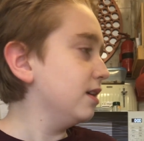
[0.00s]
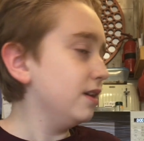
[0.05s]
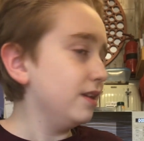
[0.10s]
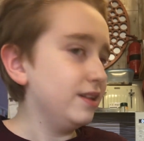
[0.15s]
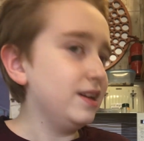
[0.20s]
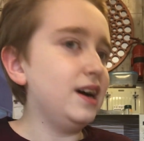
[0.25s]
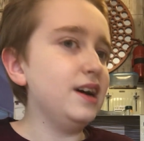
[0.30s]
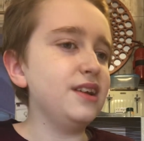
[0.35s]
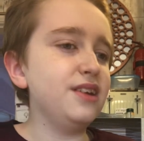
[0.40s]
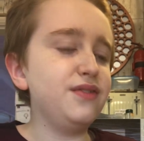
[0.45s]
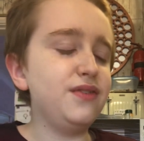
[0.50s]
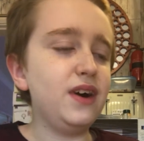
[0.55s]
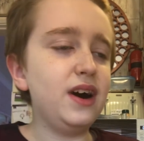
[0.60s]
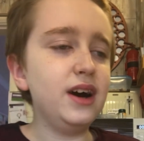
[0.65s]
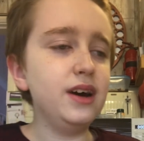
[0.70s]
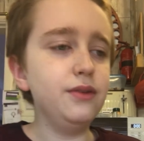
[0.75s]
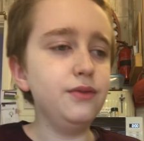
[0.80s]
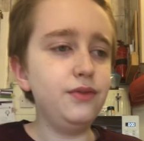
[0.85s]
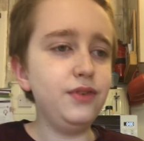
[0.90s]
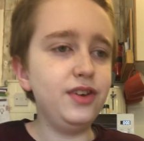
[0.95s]
That's
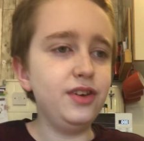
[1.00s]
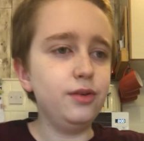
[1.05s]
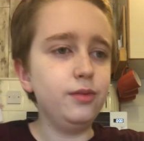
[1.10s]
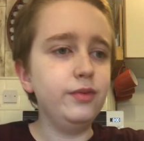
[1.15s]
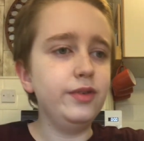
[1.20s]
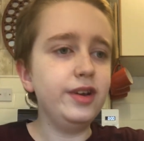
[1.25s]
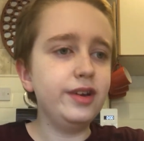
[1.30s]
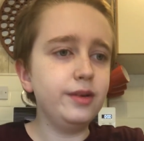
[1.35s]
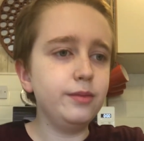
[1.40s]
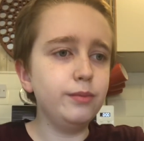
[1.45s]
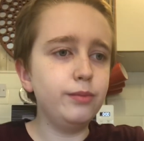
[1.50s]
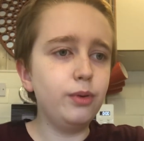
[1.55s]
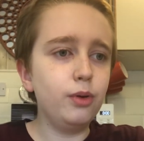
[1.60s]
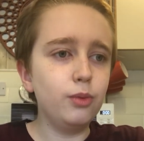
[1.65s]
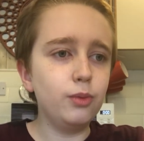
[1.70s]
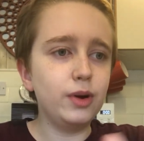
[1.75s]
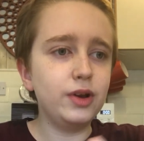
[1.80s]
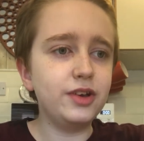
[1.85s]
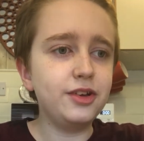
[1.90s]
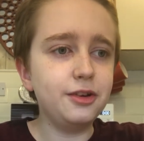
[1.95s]
fine for some reason, but
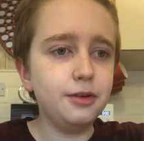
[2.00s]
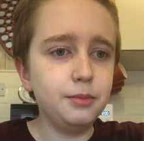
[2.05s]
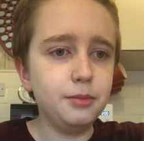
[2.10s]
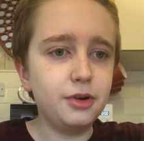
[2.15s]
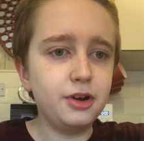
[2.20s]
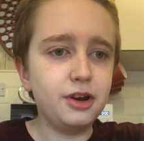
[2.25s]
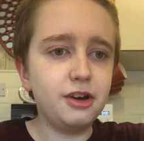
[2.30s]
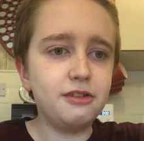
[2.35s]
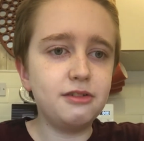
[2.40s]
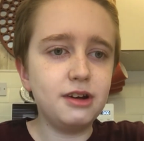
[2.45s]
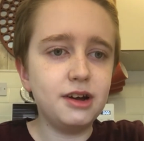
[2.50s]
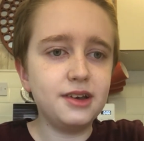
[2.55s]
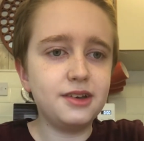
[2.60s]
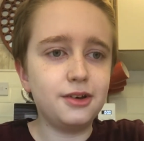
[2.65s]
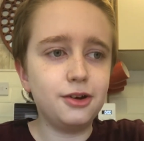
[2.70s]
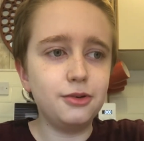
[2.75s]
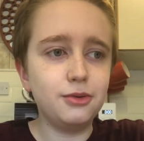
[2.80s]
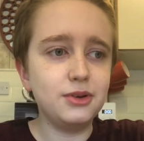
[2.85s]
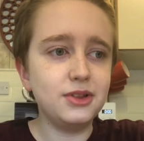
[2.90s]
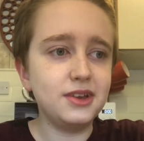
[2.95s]
when somebody tries to
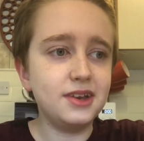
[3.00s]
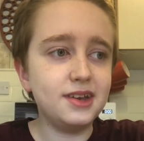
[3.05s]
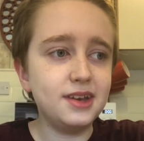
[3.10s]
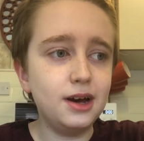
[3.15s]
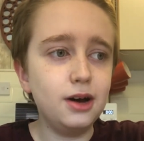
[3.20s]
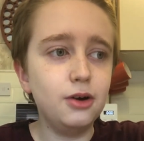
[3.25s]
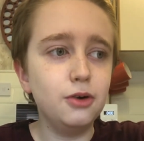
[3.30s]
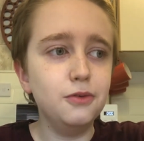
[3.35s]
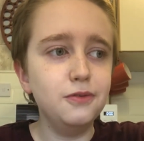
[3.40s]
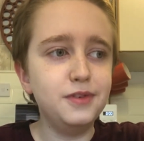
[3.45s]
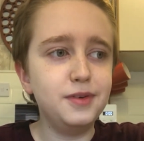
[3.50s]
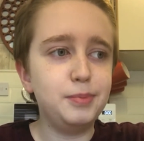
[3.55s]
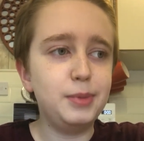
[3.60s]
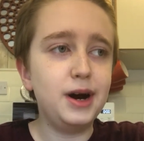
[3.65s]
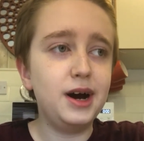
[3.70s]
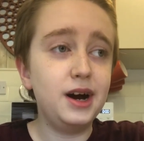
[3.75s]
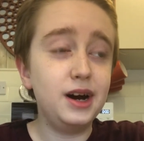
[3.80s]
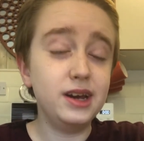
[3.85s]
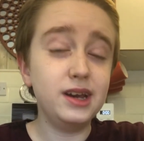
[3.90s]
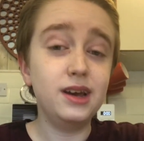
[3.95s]
do it themselves
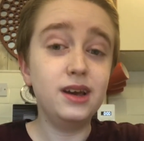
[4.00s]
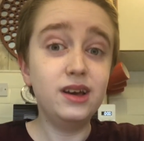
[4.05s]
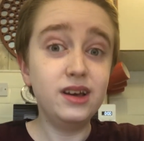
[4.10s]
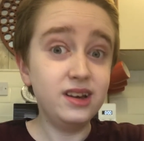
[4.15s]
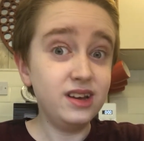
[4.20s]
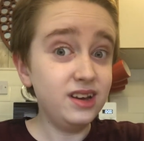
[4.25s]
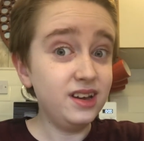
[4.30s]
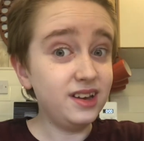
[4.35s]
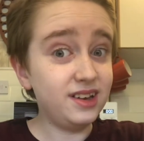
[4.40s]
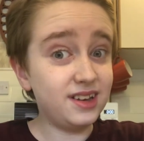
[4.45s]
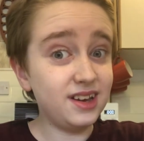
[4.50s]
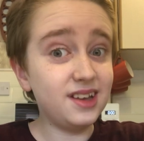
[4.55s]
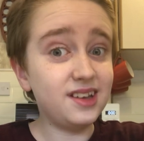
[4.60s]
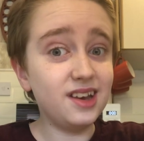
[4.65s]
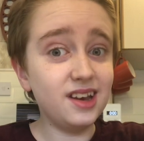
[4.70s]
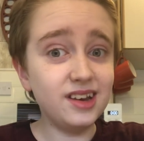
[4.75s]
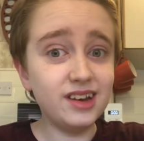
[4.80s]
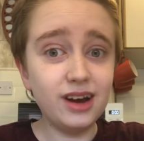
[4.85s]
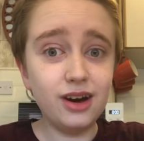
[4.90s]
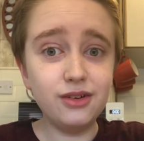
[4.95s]
by
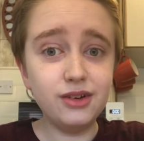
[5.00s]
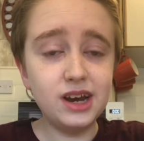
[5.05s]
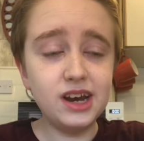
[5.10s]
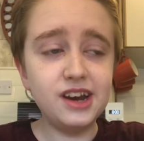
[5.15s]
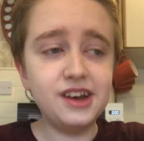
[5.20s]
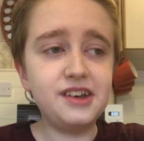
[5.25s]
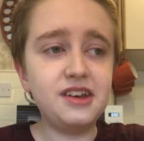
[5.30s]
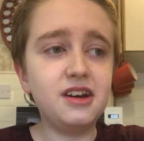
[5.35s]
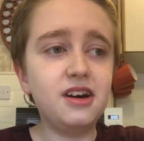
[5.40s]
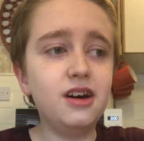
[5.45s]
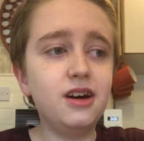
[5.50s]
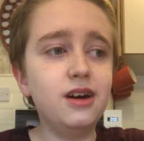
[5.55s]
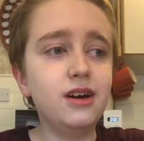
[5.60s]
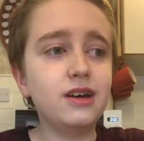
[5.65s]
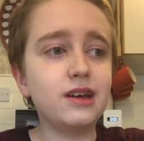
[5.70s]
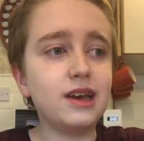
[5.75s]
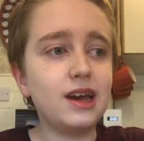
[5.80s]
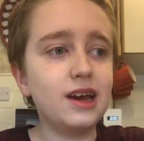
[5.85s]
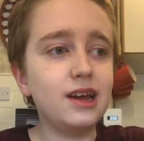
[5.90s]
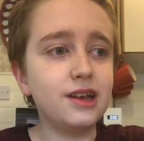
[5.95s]
sitting down in a chair
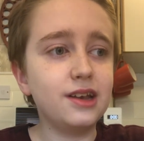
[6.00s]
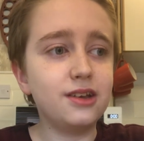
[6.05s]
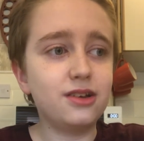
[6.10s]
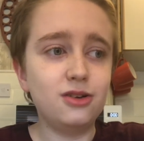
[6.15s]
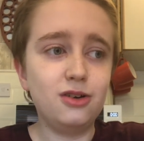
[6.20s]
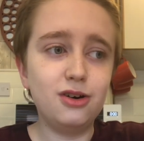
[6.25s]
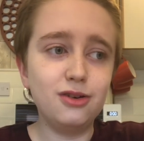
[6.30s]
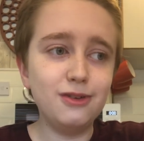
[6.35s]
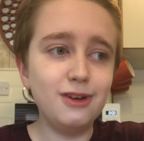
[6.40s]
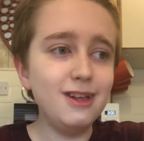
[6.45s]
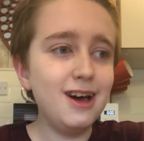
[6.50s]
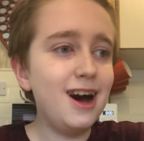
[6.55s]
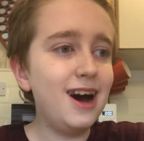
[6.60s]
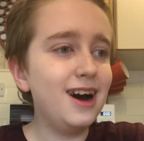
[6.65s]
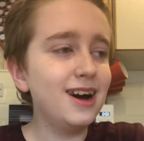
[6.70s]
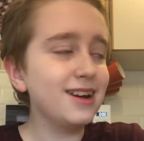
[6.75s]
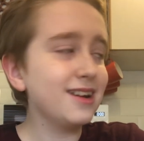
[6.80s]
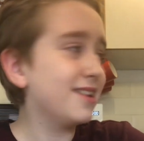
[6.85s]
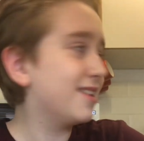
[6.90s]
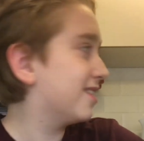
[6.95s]
and getting so
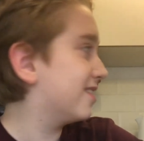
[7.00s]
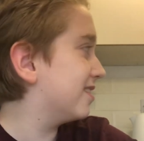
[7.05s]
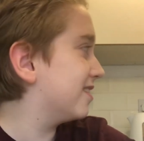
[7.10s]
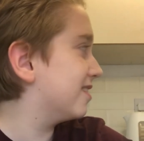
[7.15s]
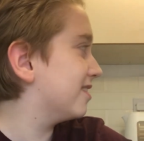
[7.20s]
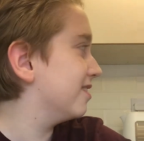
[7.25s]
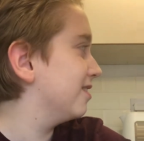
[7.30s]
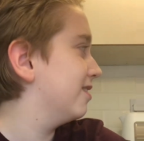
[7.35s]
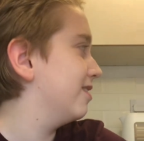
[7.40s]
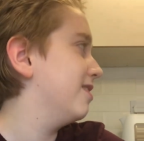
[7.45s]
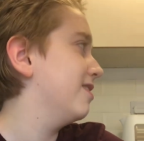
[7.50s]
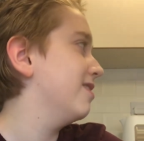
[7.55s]
relaxed and...